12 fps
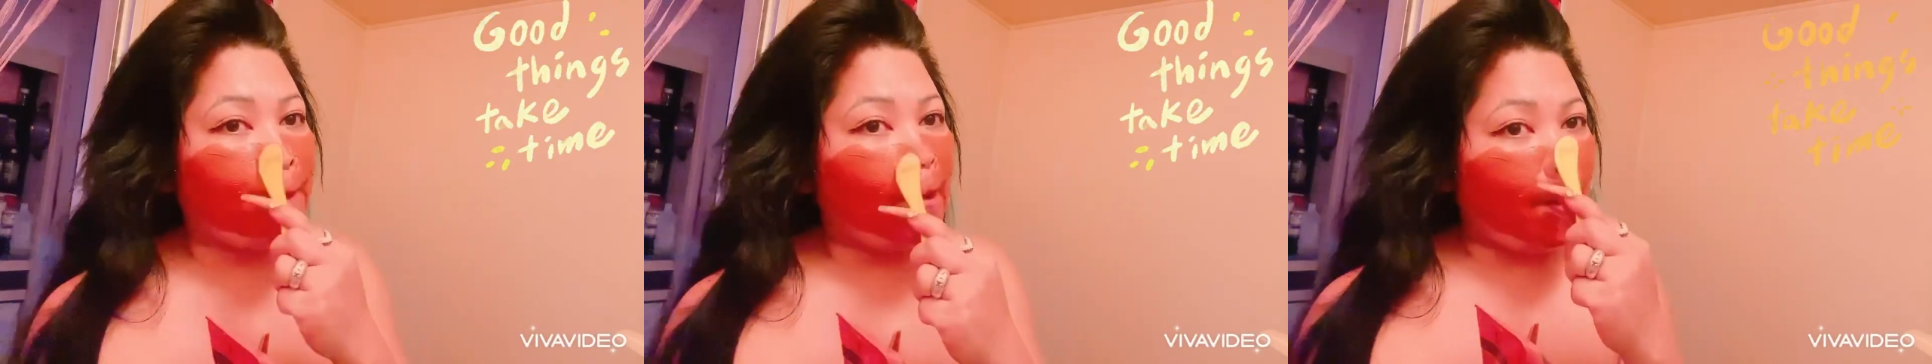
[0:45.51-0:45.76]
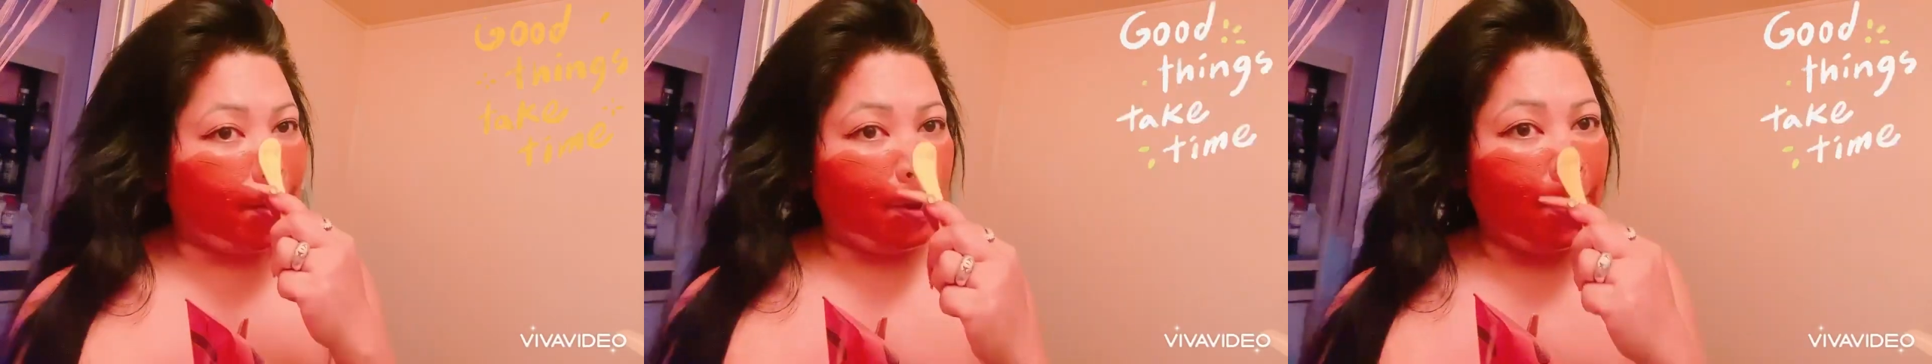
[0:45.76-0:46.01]

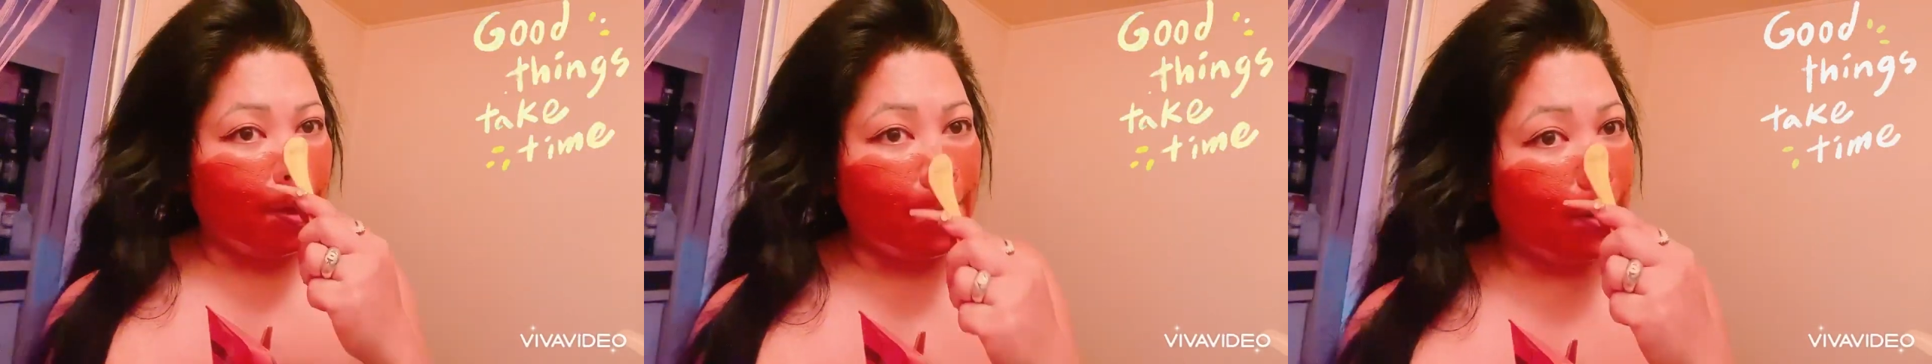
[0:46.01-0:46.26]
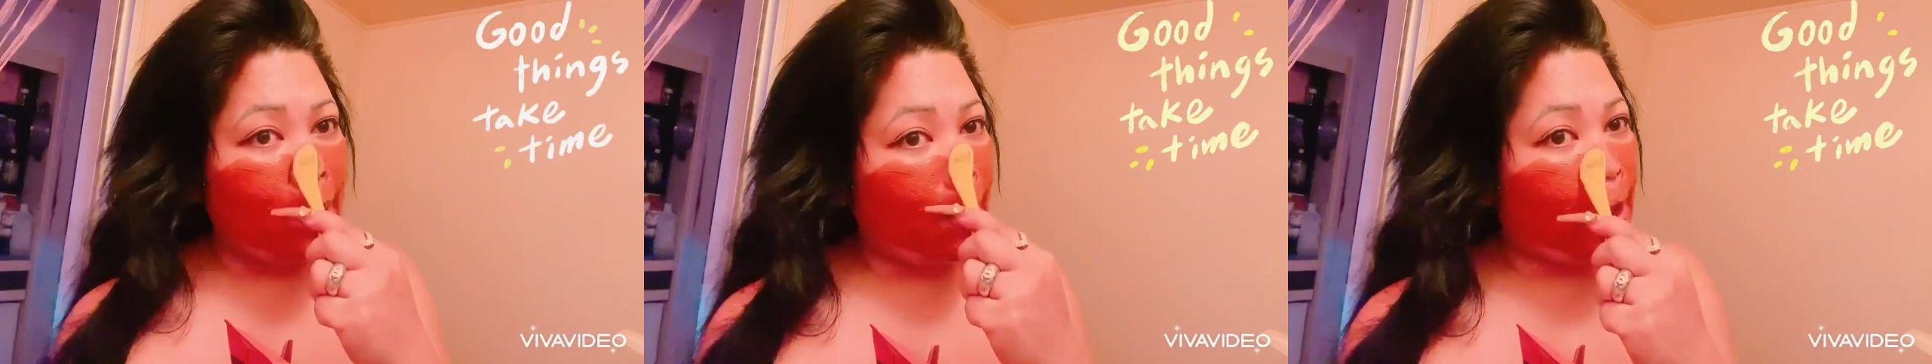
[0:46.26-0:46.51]
Like
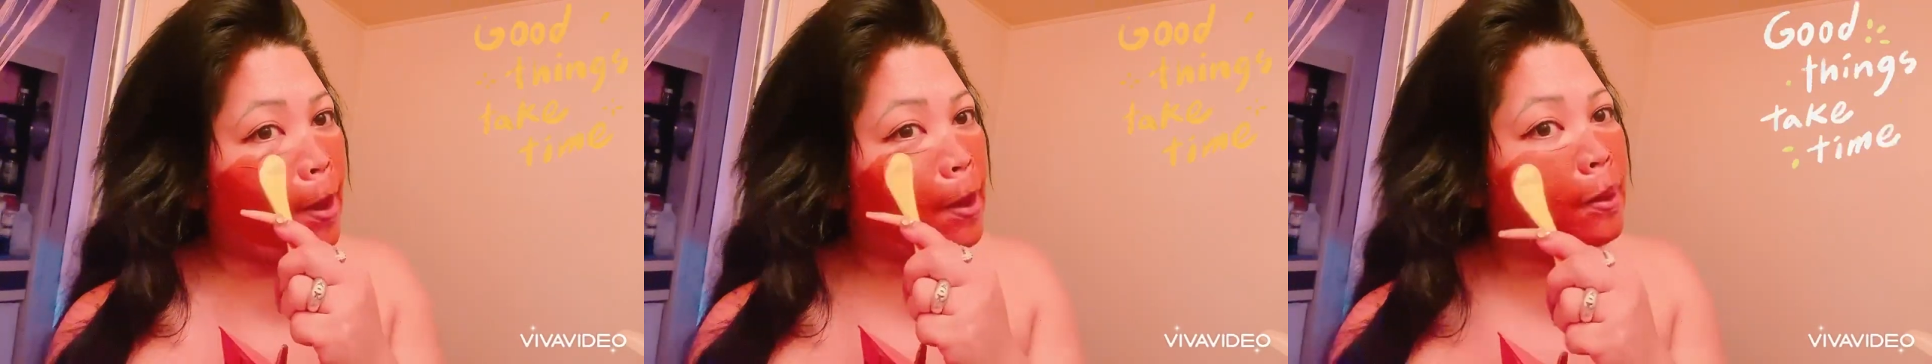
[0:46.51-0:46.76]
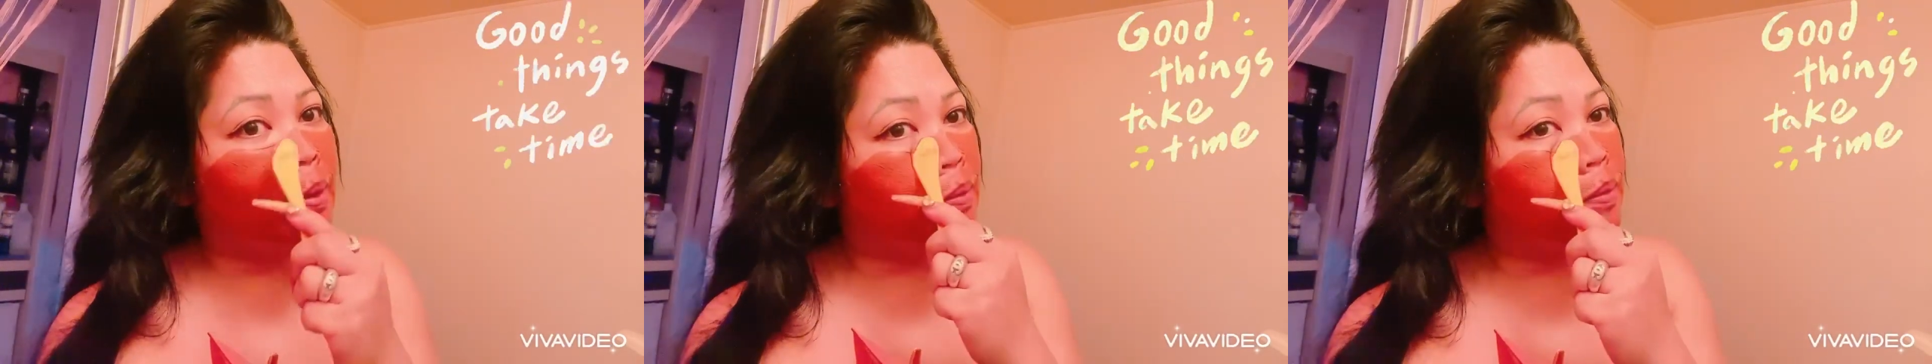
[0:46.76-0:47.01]
the,
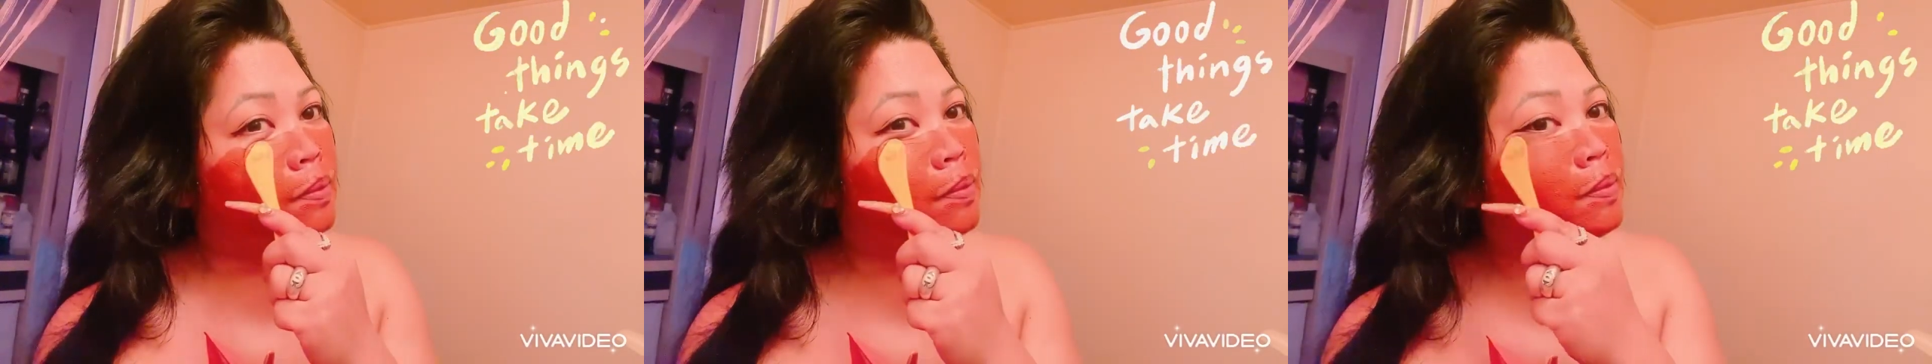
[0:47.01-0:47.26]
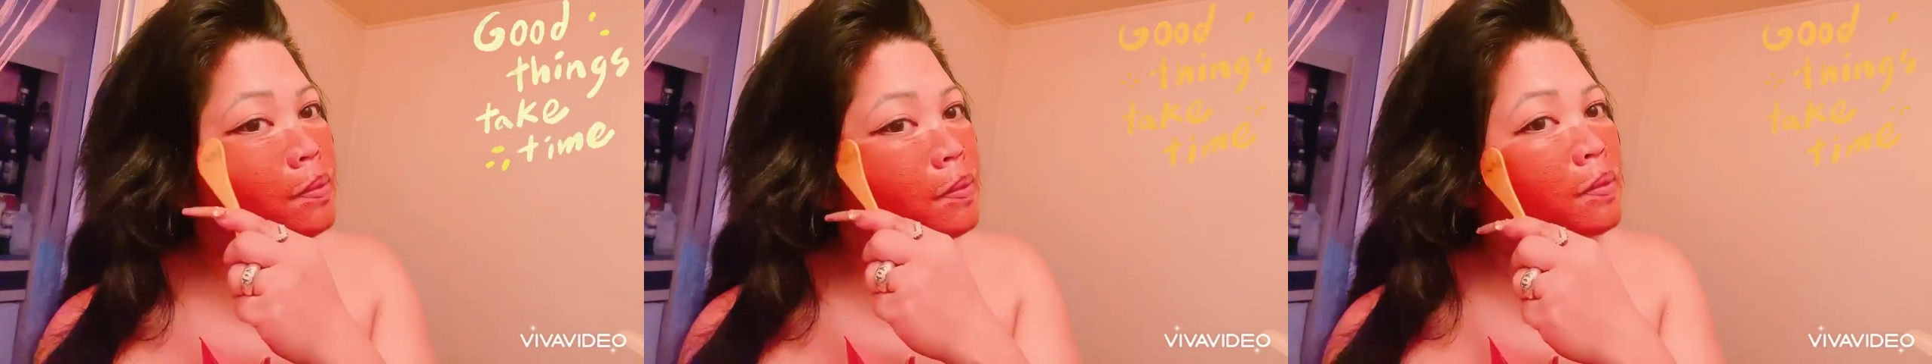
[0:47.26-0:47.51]

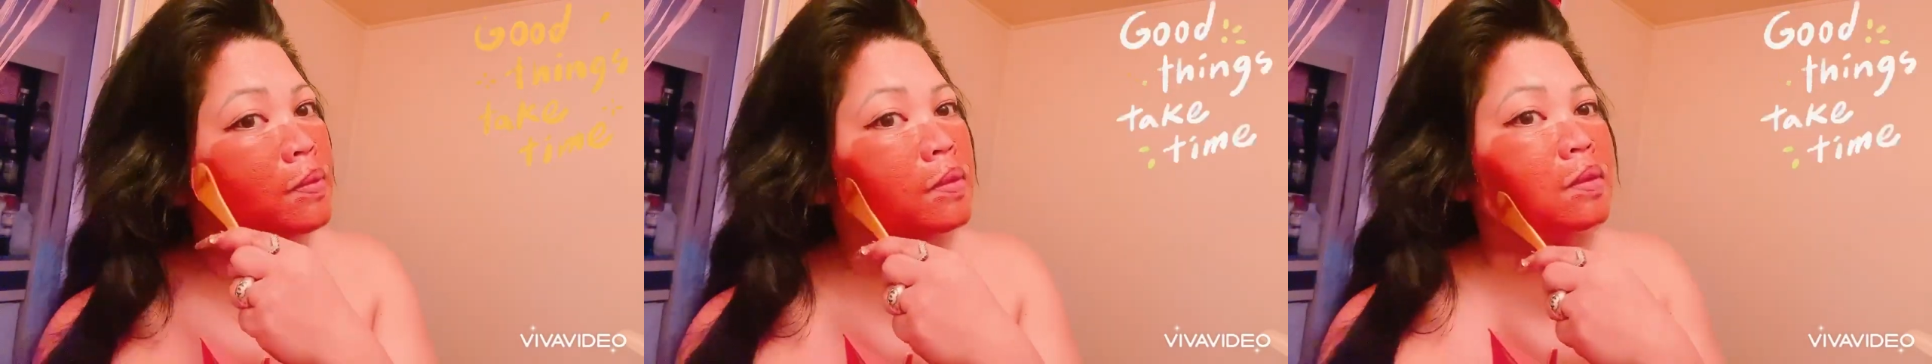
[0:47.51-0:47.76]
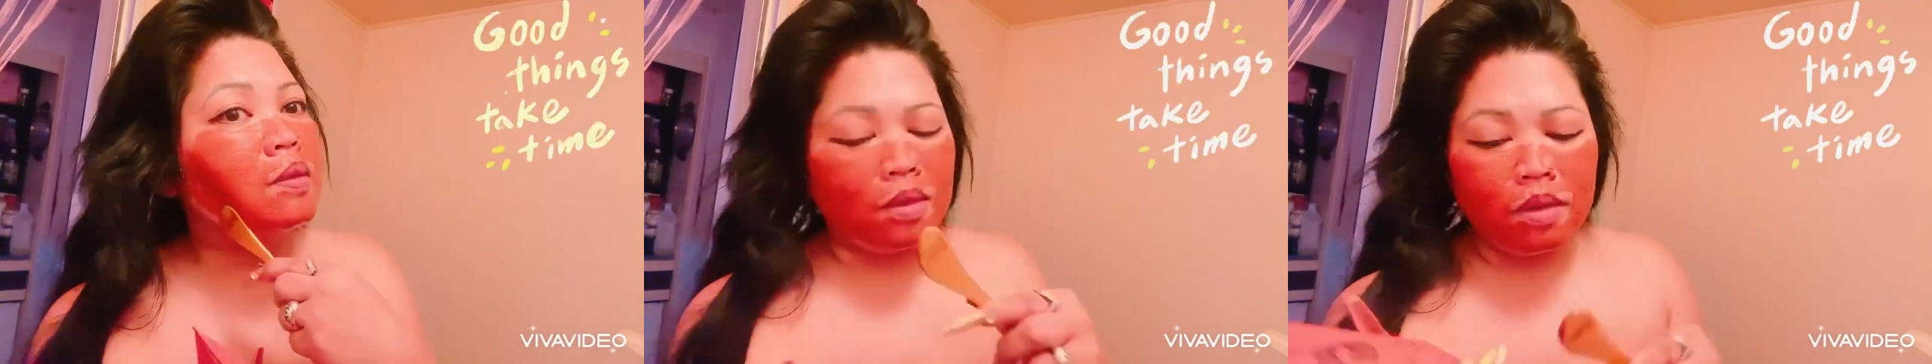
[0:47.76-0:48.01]

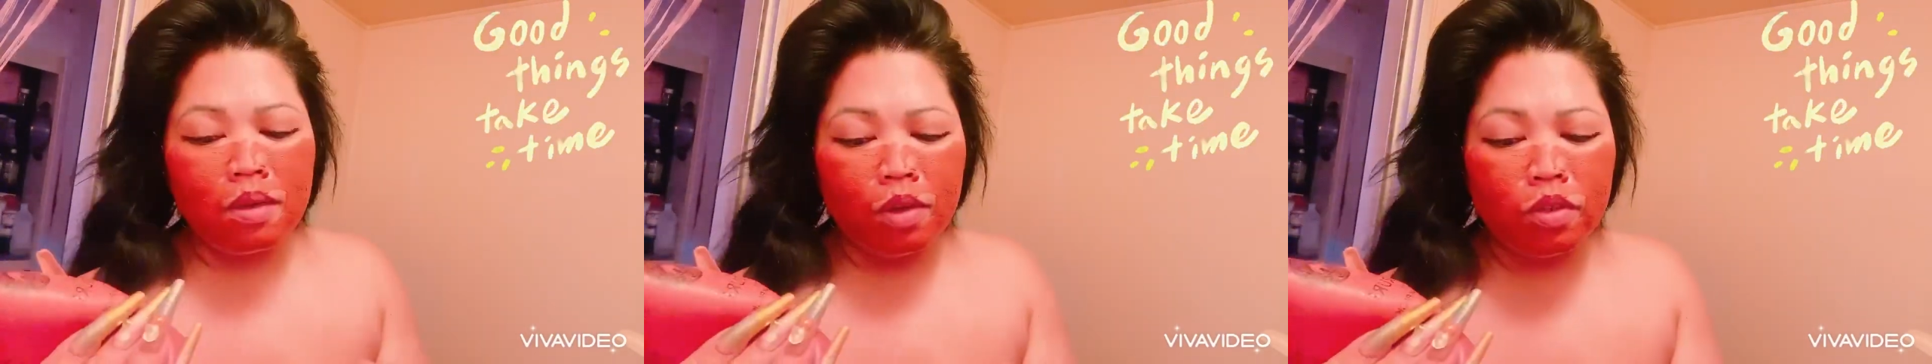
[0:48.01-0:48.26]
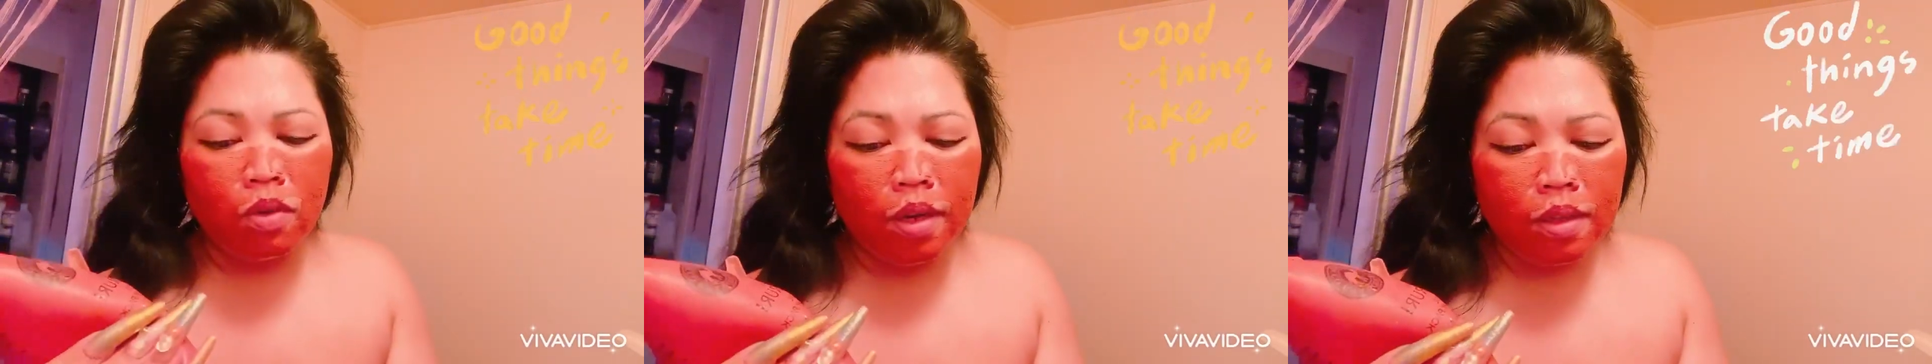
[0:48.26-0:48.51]
what
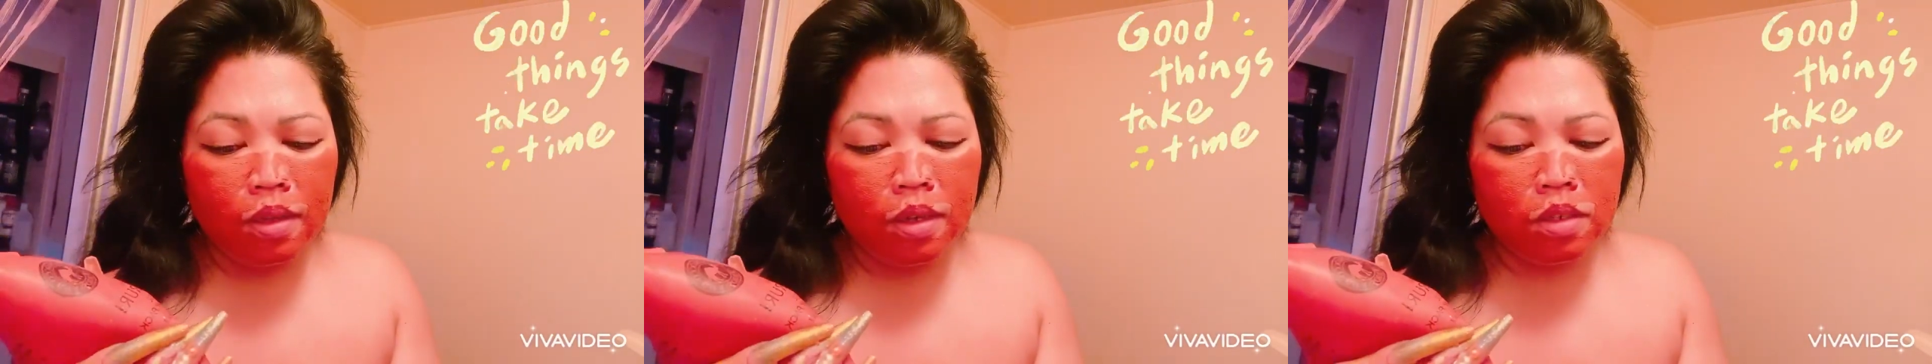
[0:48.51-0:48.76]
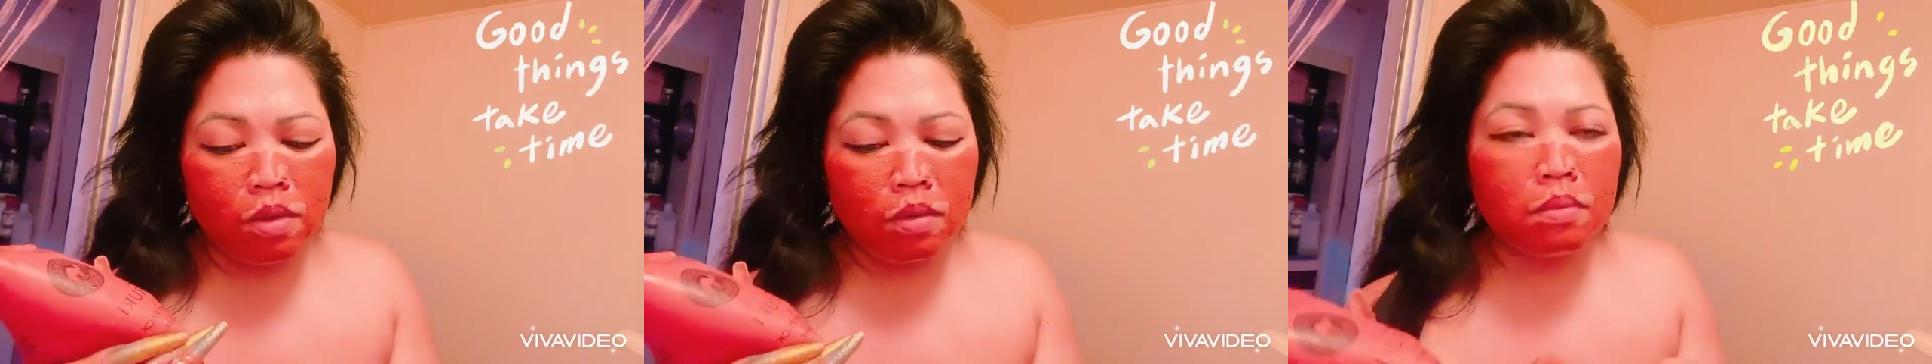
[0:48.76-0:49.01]
you call that? Her
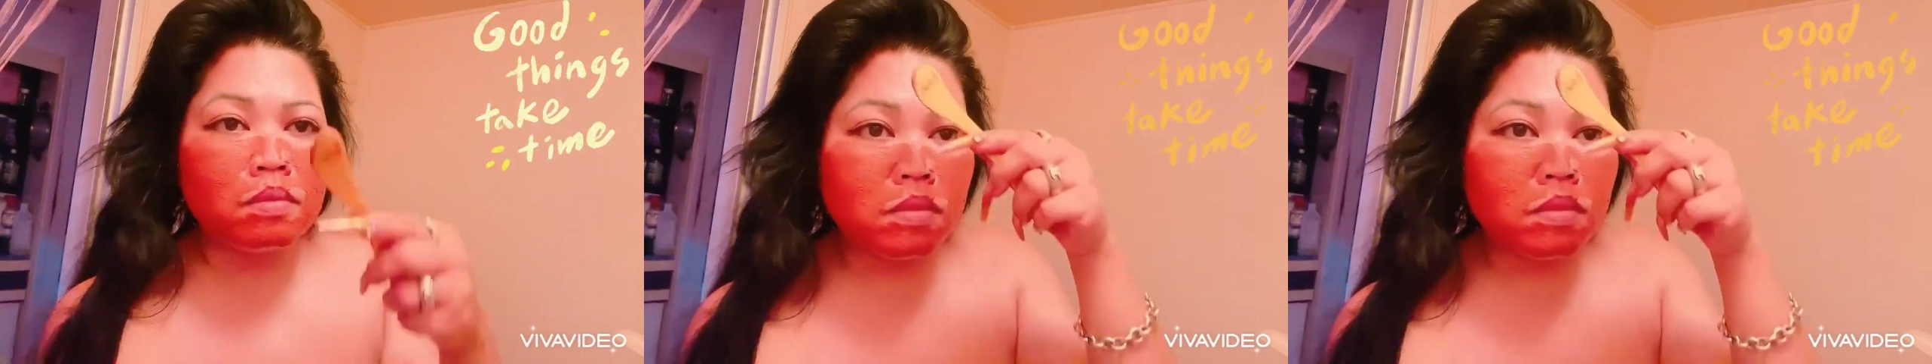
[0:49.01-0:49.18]
song.